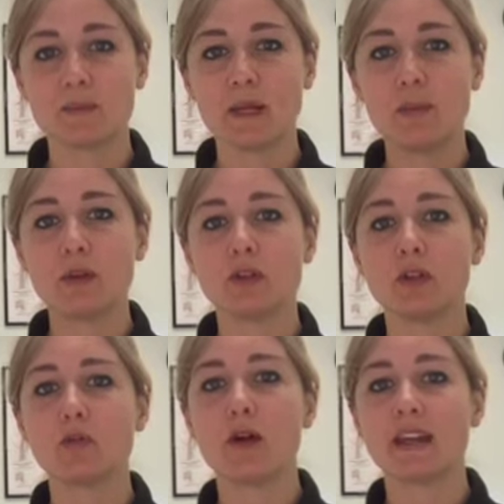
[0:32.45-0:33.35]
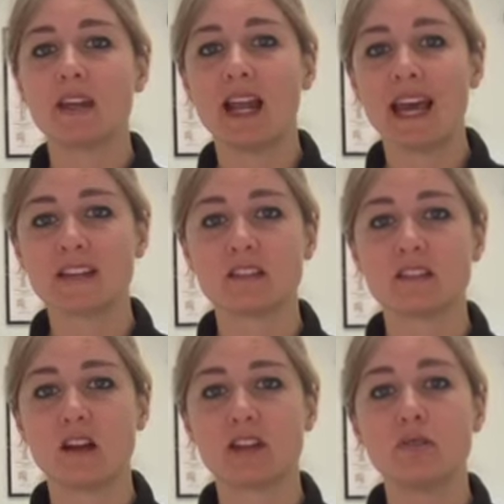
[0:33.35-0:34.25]
People who are doing regular
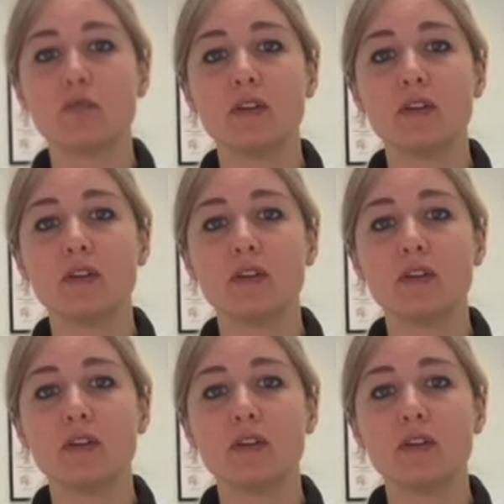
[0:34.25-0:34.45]
exercise